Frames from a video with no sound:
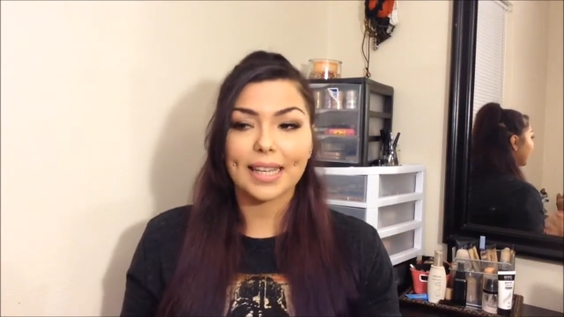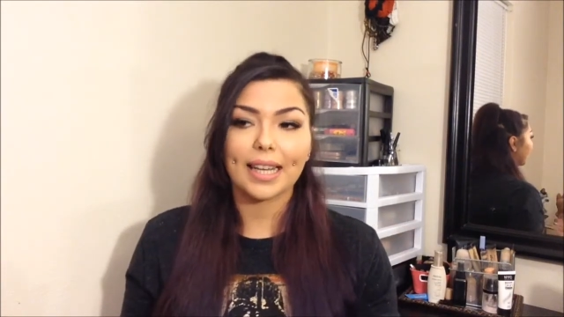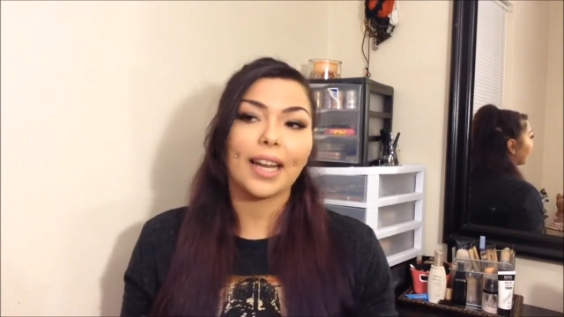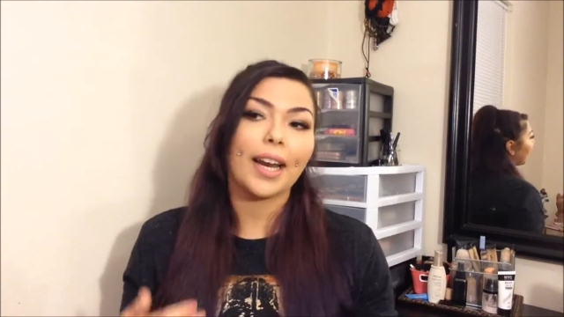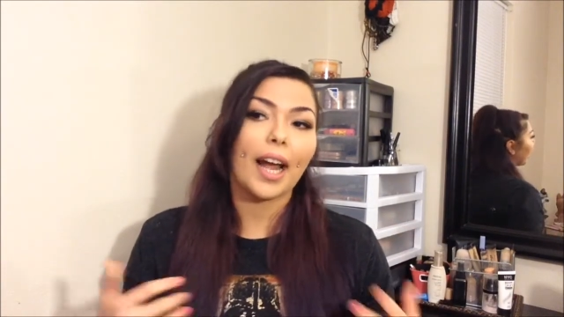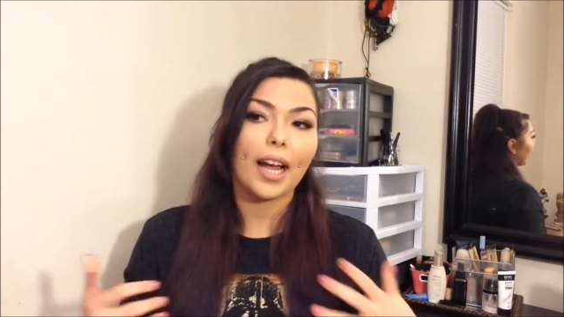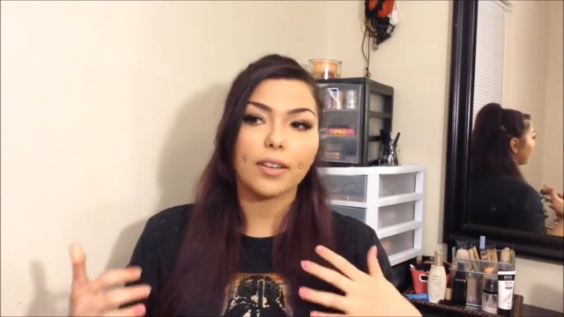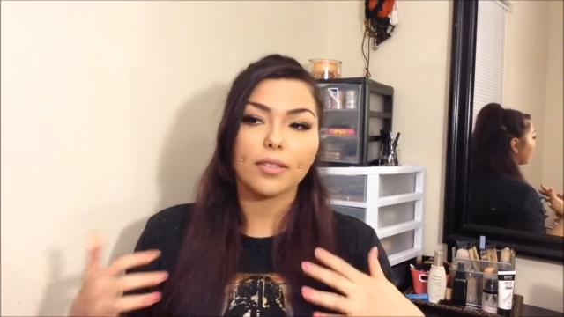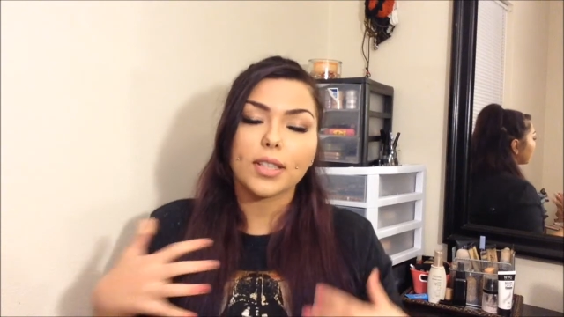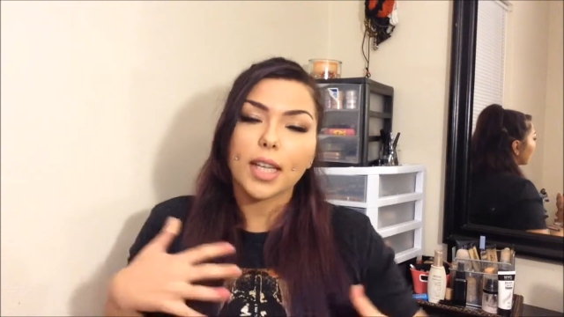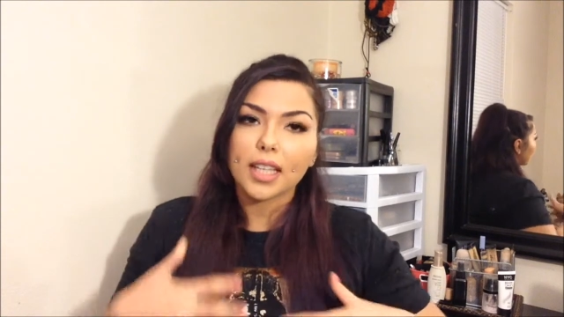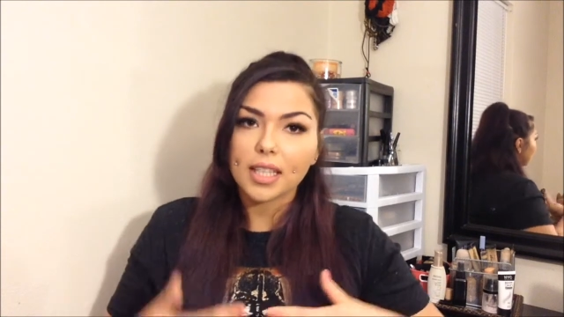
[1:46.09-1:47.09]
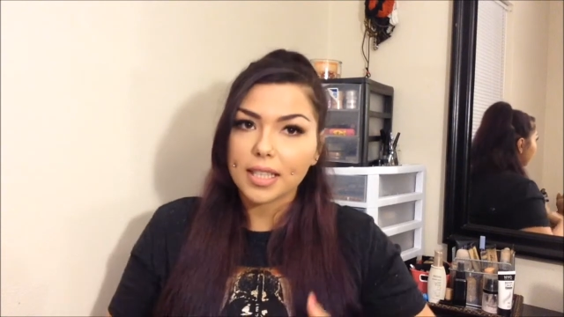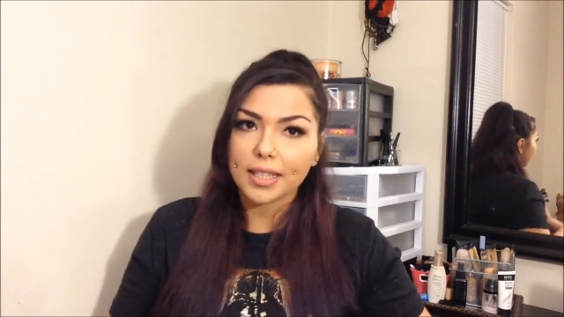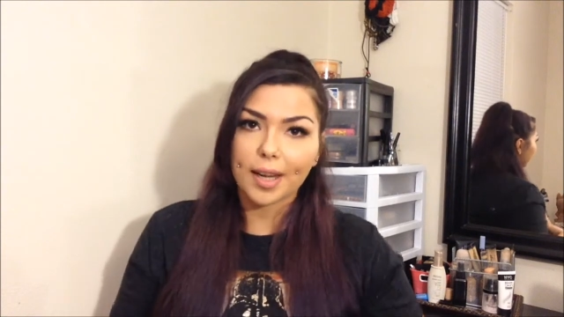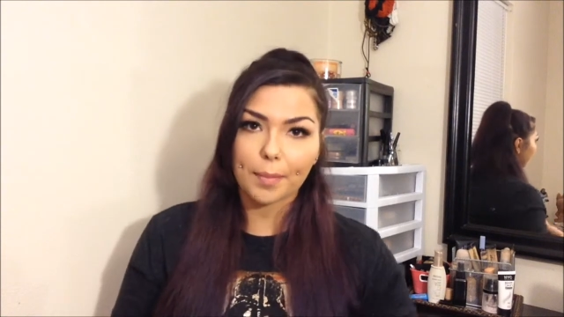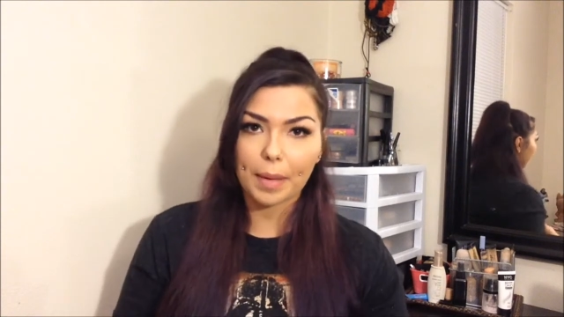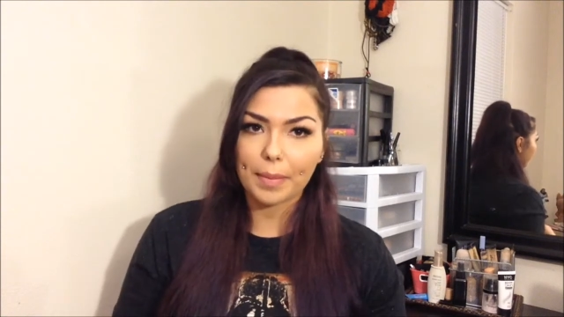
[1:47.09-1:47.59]
and I take it easy
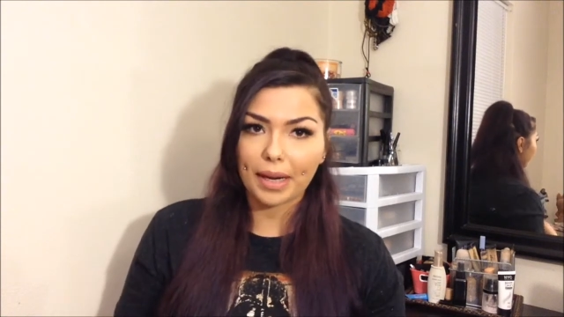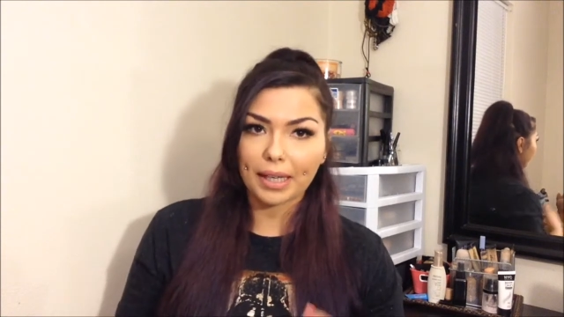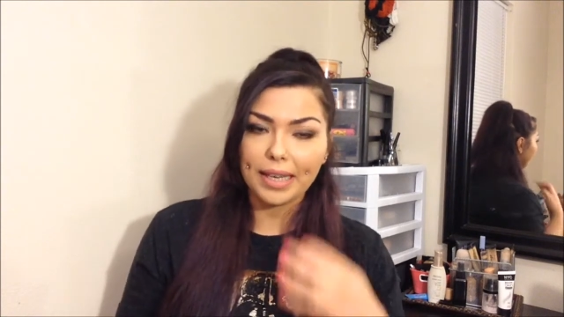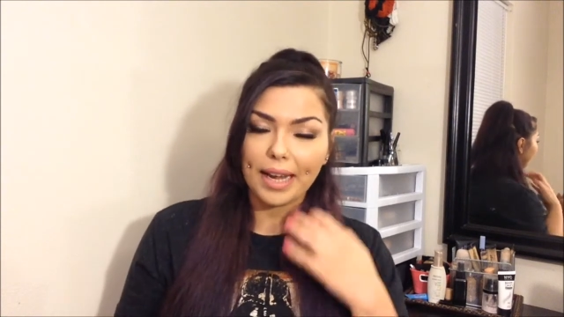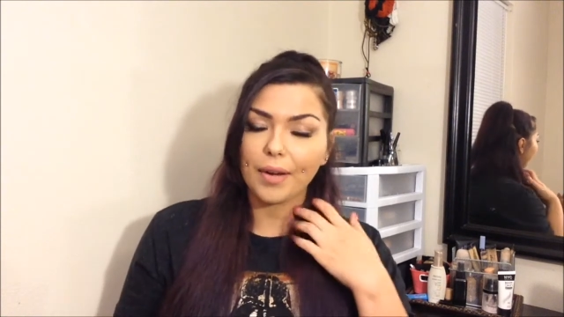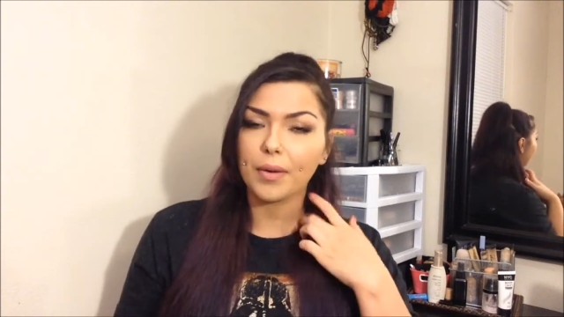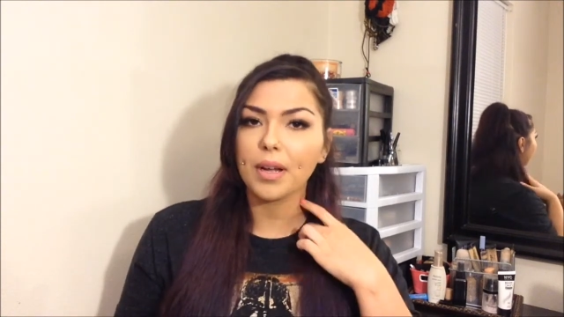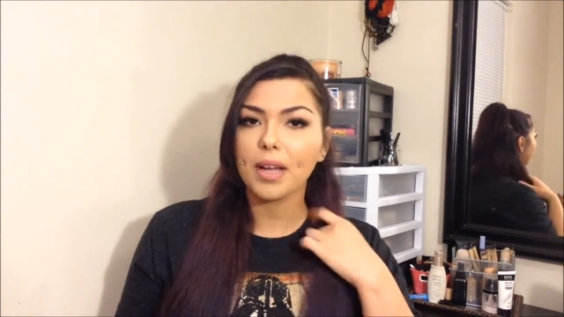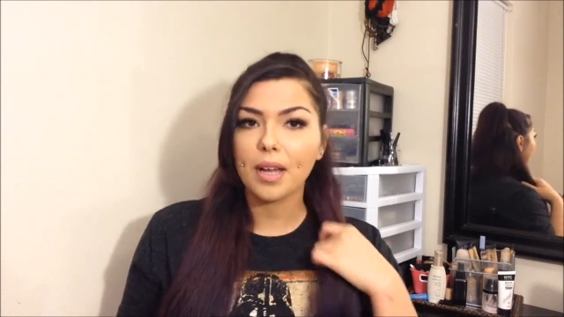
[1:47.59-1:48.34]
on my back now